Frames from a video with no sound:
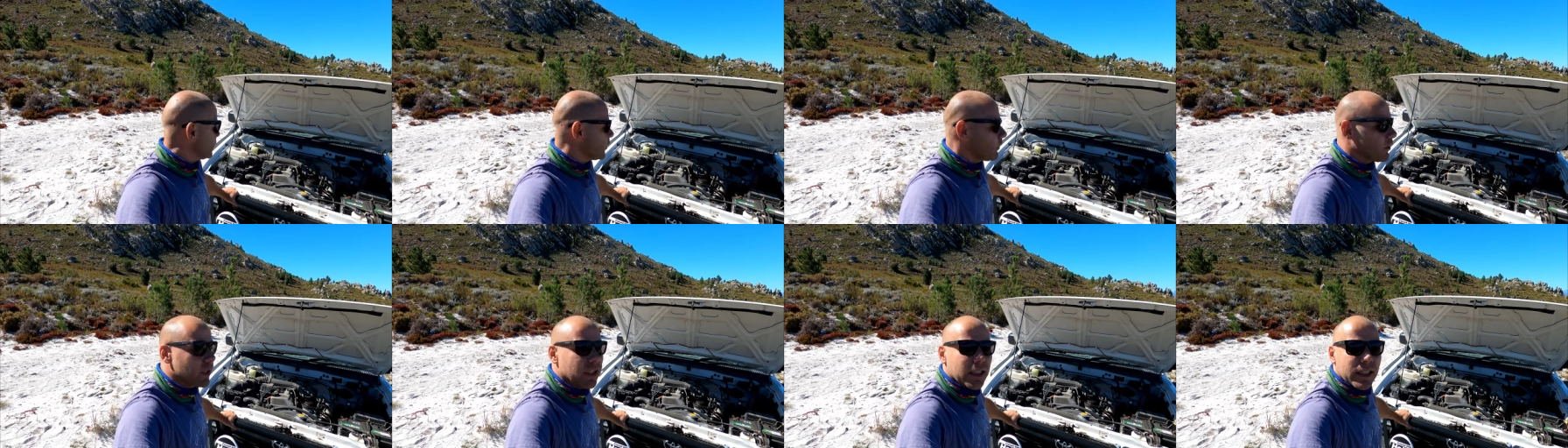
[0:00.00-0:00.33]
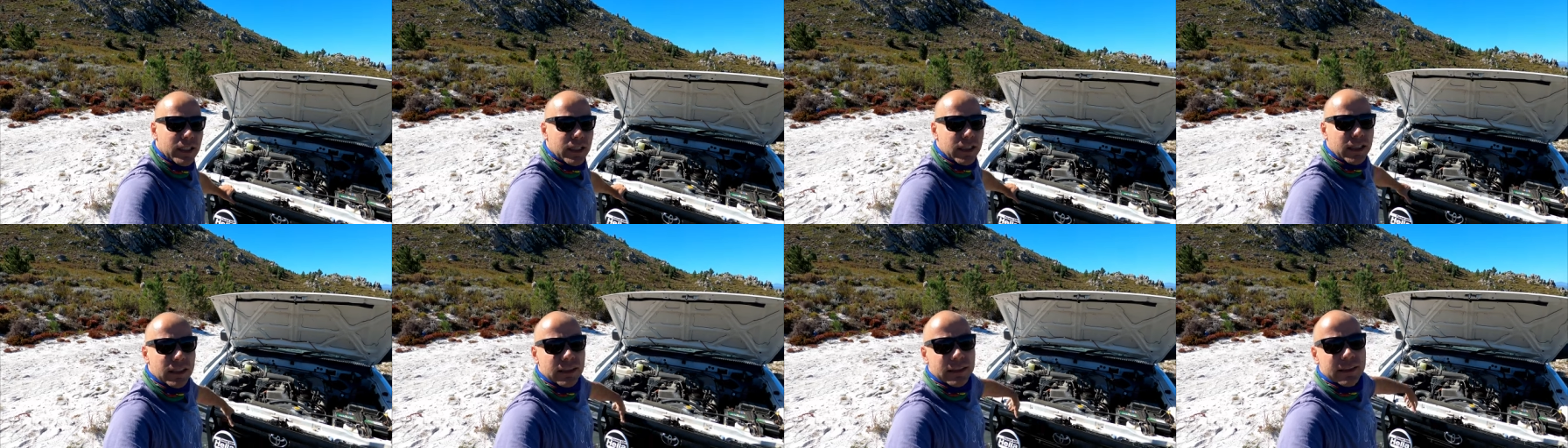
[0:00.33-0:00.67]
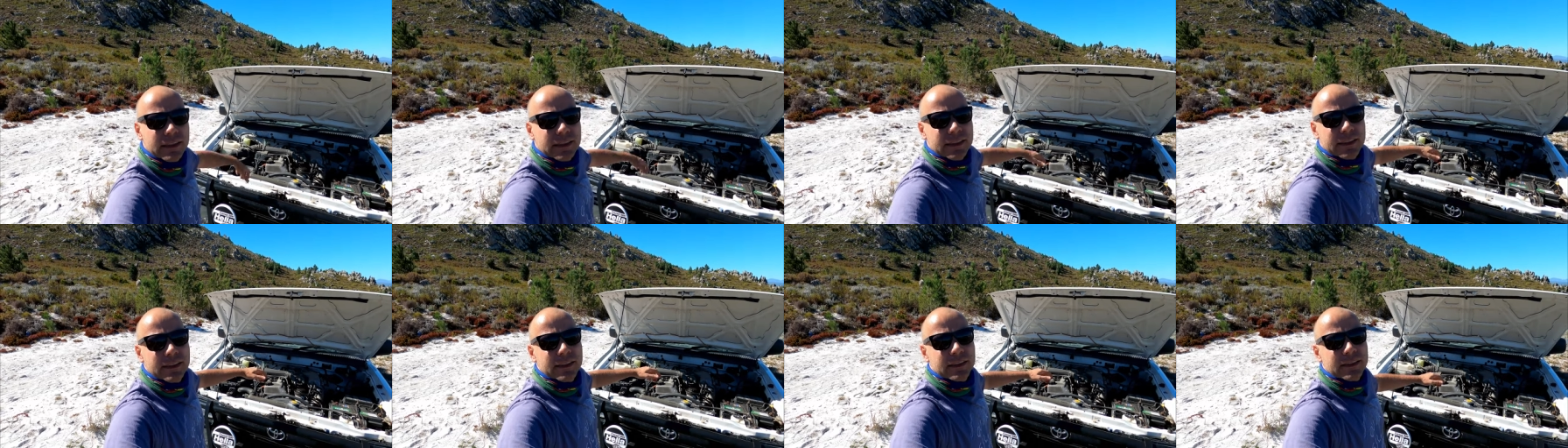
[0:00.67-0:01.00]
Toyota
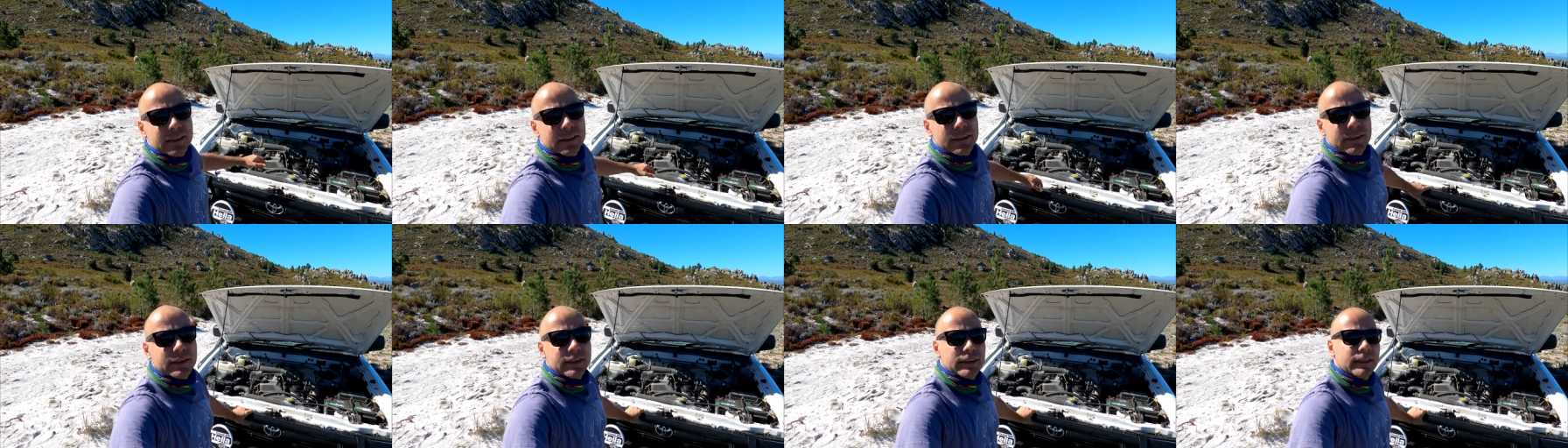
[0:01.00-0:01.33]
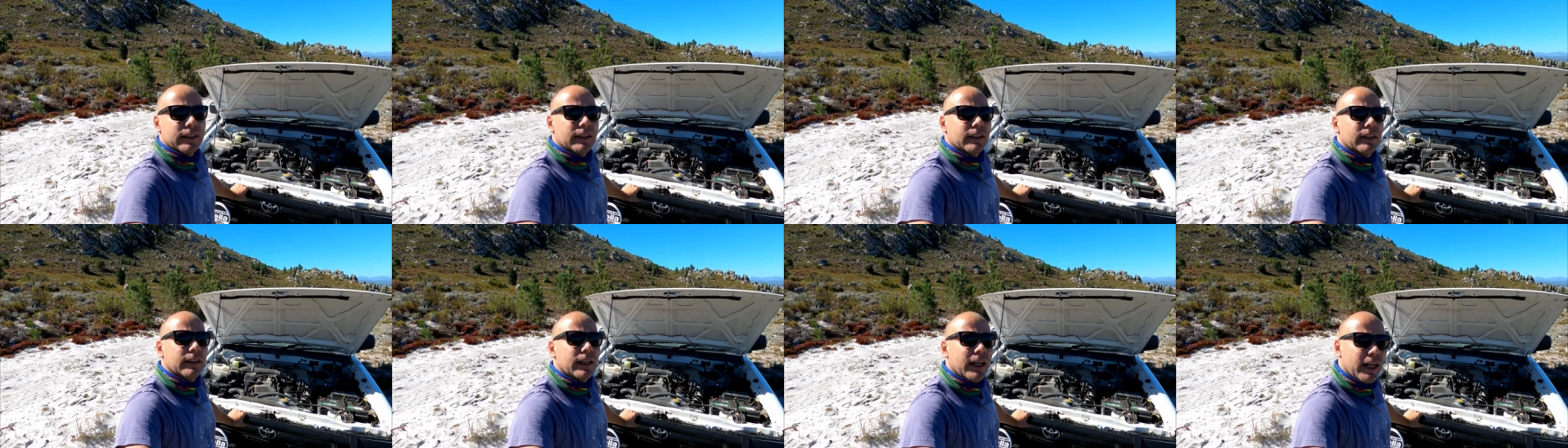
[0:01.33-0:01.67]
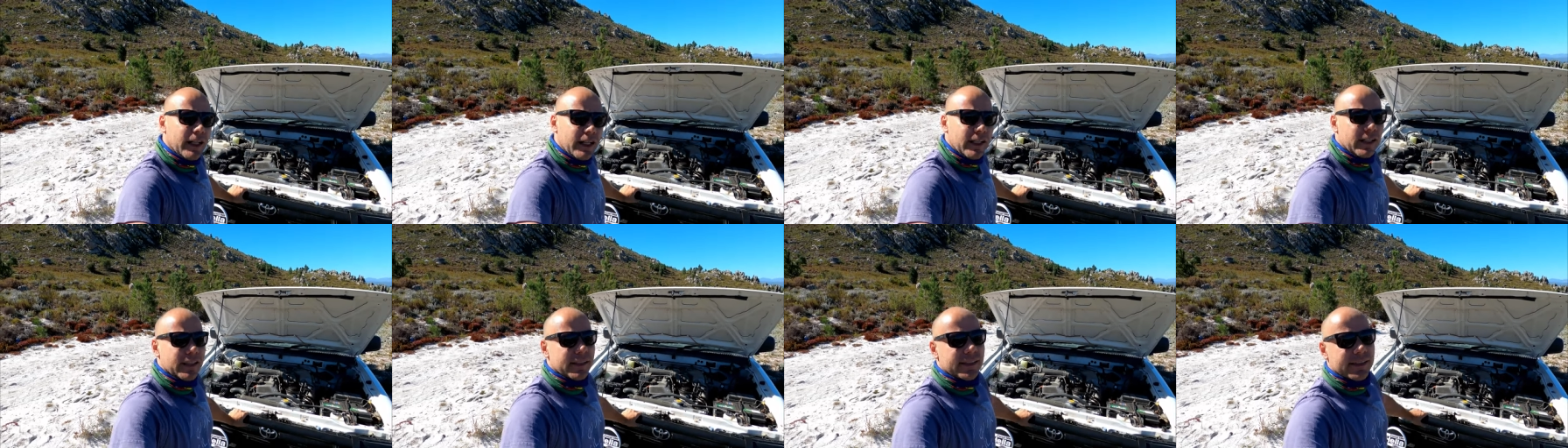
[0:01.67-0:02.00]

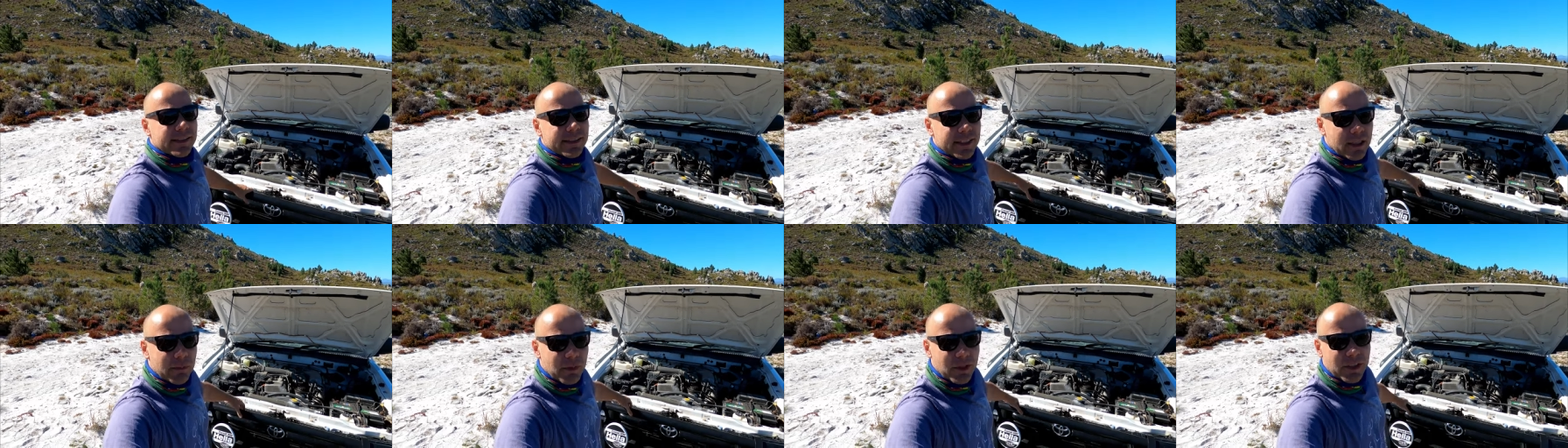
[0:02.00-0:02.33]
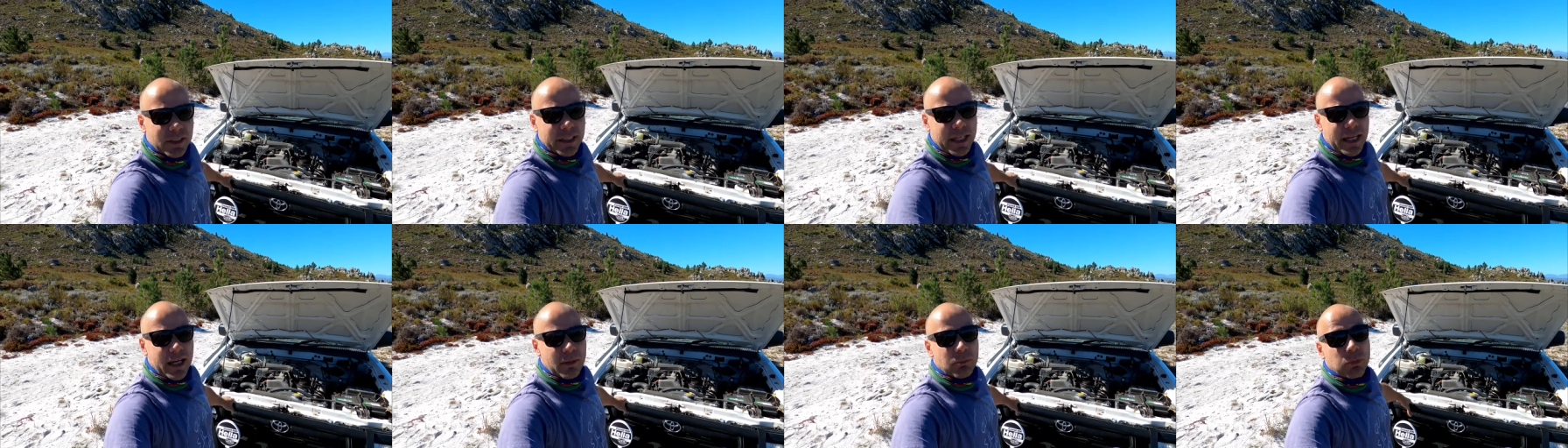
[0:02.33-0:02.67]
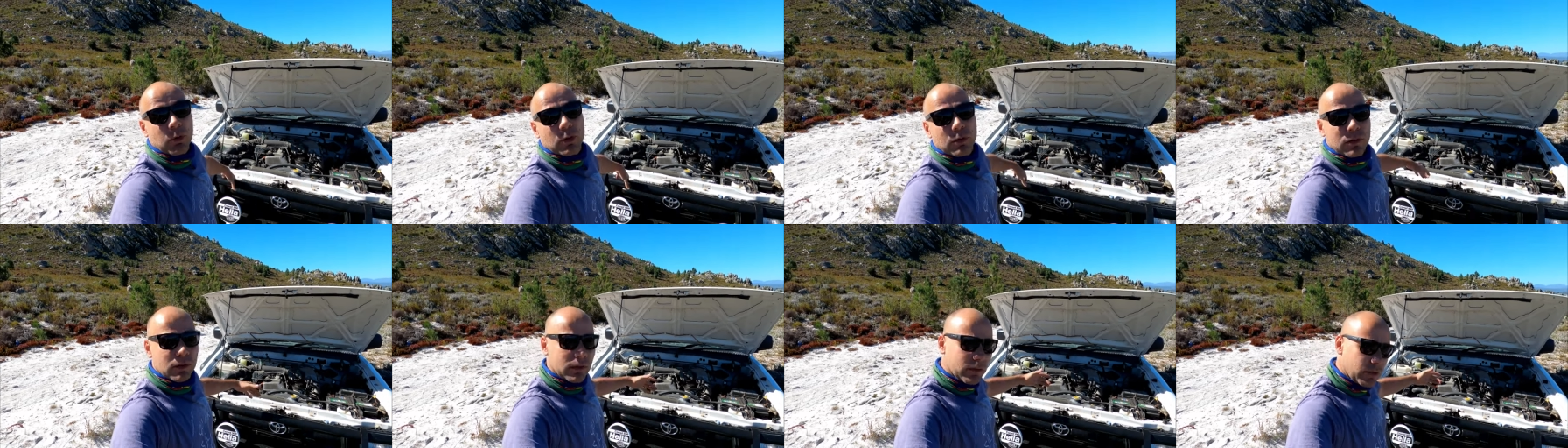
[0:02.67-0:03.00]
Hilux double
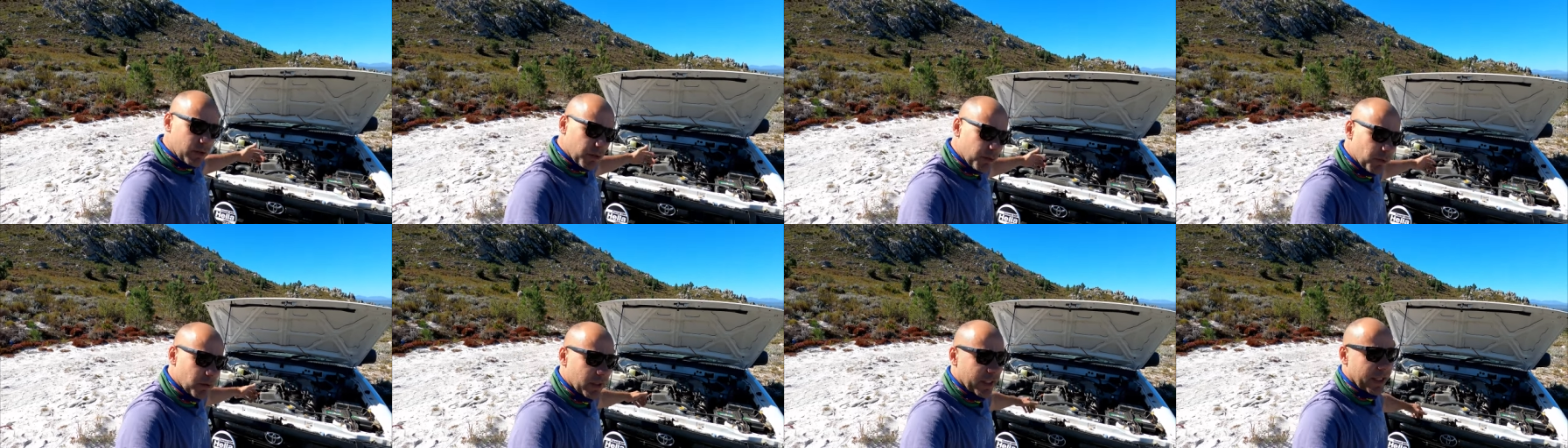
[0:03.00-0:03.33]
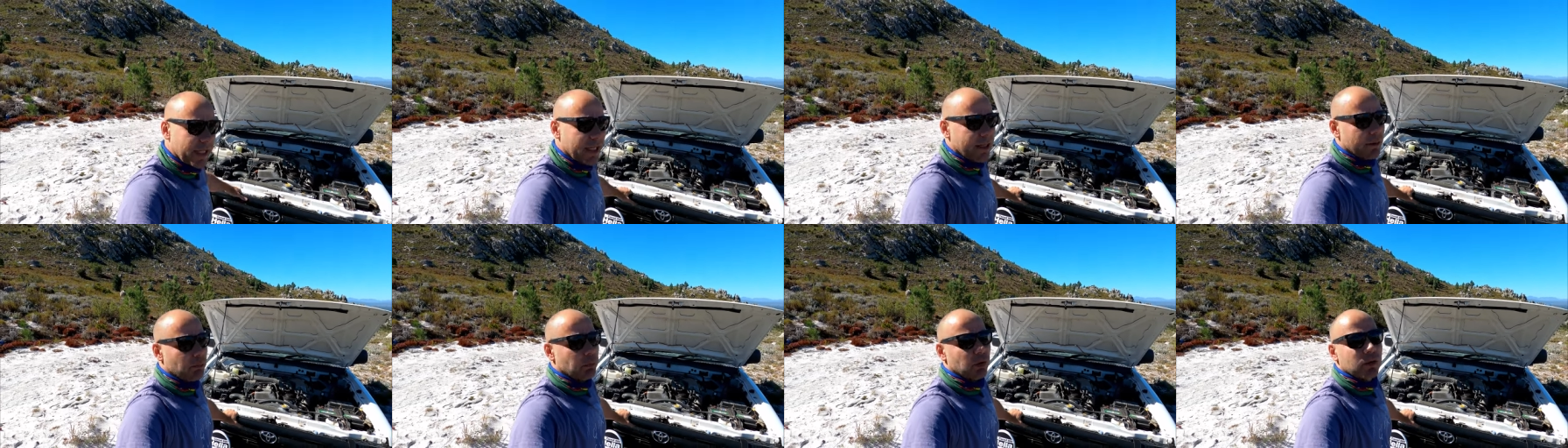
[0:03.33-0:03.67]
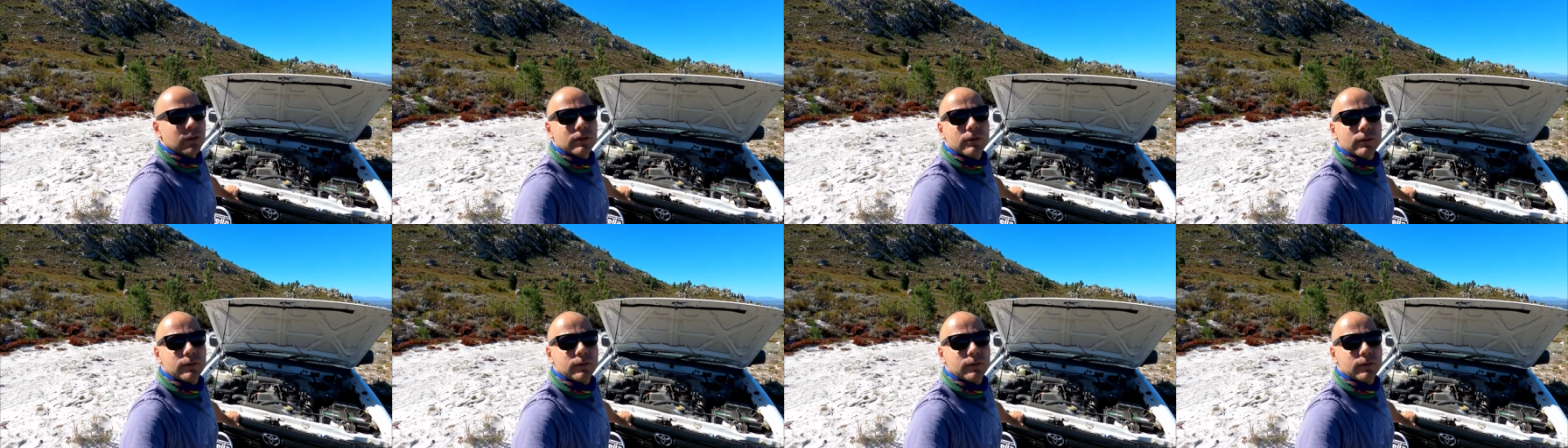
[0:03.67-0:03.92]
cab dual cab